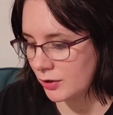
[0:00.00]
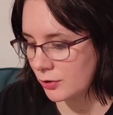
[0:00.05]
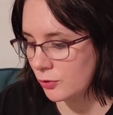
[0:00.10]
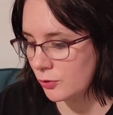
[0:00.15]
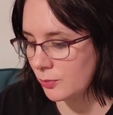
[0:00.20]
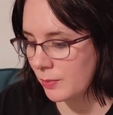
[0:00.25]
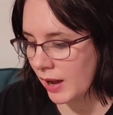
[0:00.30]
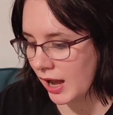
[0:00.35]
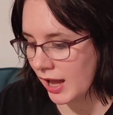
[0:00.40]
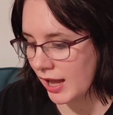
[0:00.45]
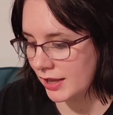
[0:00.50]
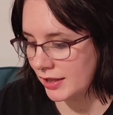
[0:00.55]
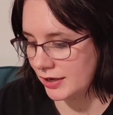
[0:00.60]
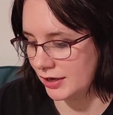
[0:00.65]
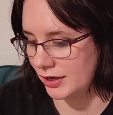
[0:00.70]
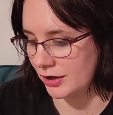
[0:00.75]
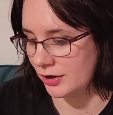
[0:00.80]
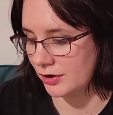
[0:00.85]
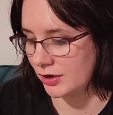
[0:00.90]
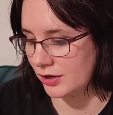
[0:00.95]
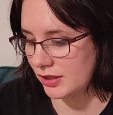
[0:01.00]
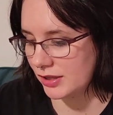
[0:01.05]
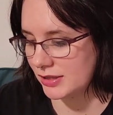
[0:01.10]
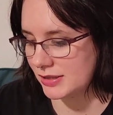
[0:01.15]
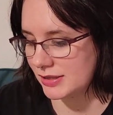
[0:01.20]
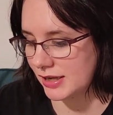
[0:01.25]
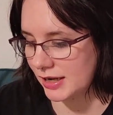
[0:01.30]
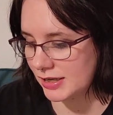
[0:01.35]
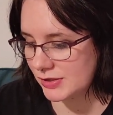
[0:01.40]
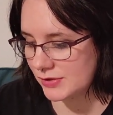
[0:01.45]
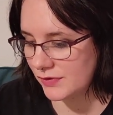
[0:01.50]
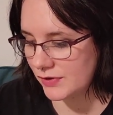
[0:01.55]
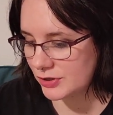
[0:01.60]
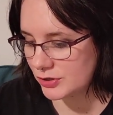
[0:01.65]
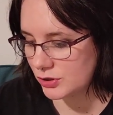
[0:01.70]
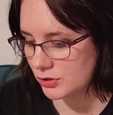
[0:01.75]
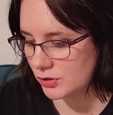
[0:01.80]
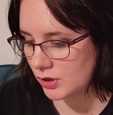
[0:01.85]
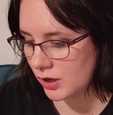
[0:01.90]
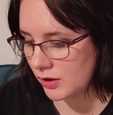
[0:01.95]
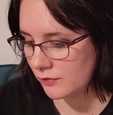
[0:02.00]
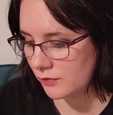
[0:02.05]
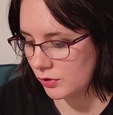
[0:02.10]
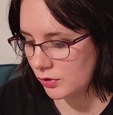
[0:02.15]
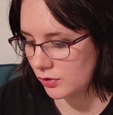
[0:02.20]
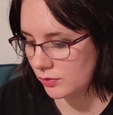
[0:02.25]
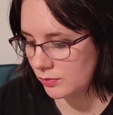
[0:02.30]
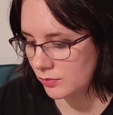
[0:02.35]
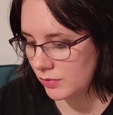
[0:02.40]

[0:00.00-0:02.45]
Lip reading: who pioneered the science fiction novel.